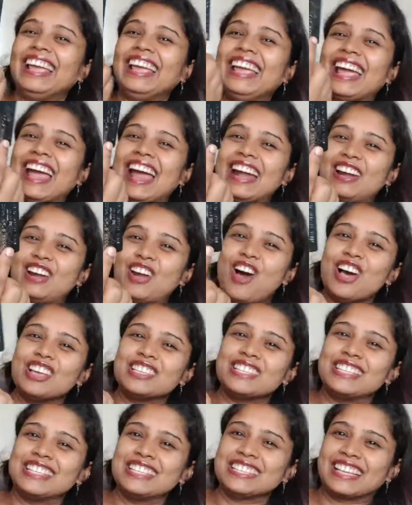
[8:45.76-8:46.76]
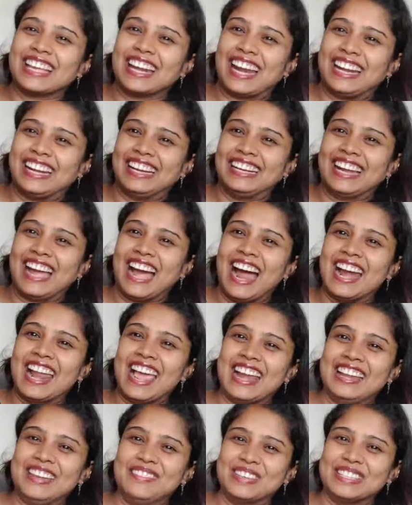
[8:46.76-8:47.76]
He had lost his credit card
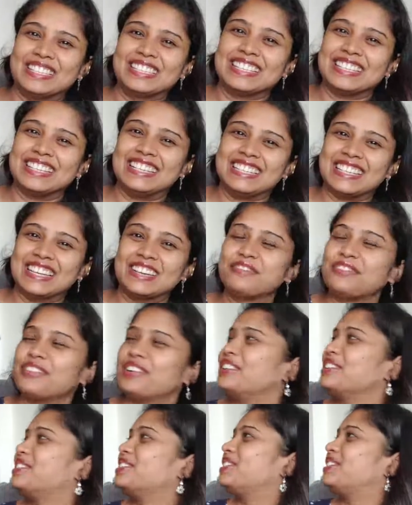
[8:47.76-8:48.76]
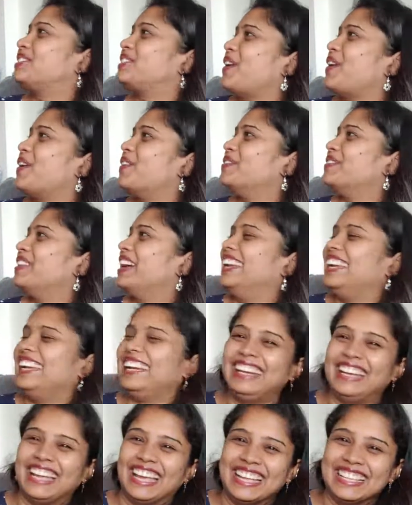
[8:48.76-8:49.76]
and he was searching for so
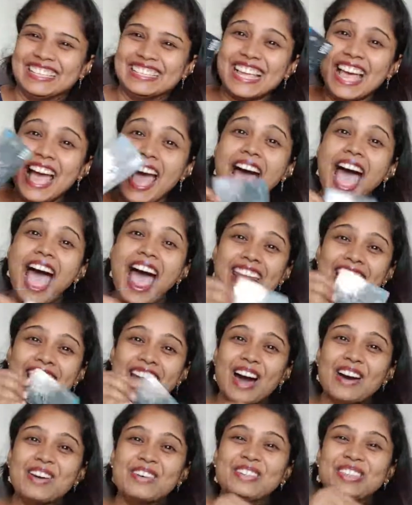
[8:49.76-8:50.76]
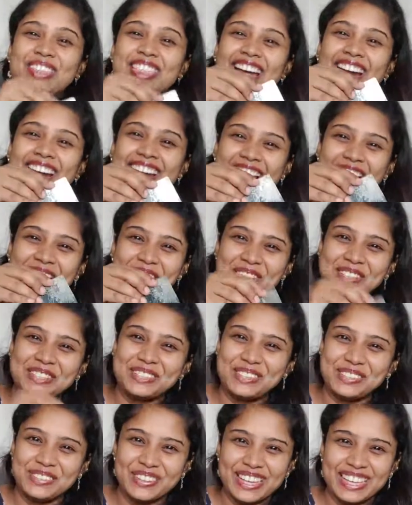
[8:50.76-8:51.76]
many days. And now that I
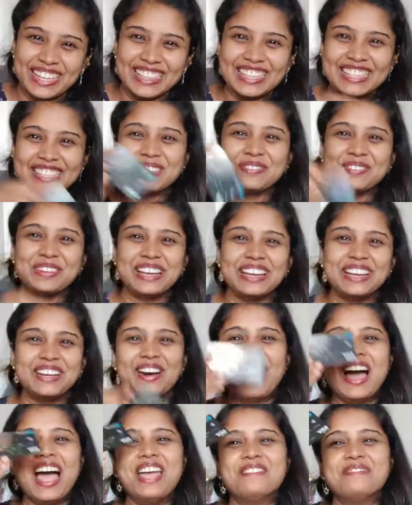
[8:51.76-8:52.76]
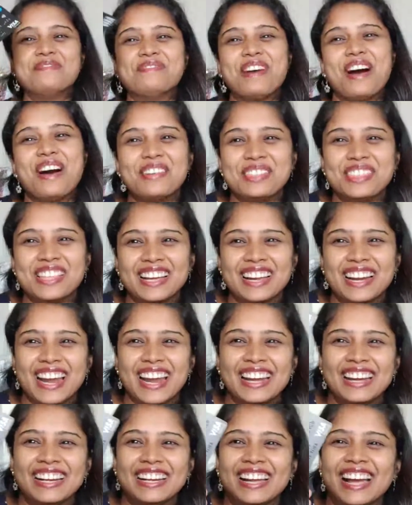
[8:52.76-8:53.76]
was doing this video, I found the
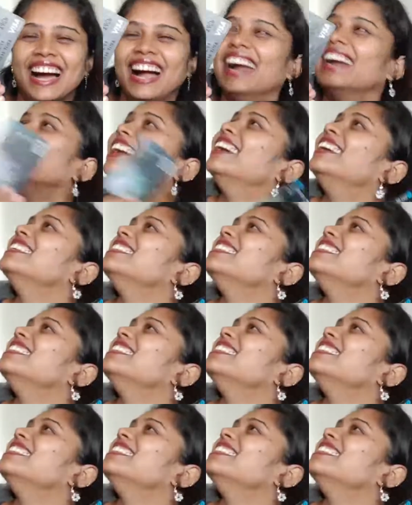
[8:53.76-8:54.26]
credit card.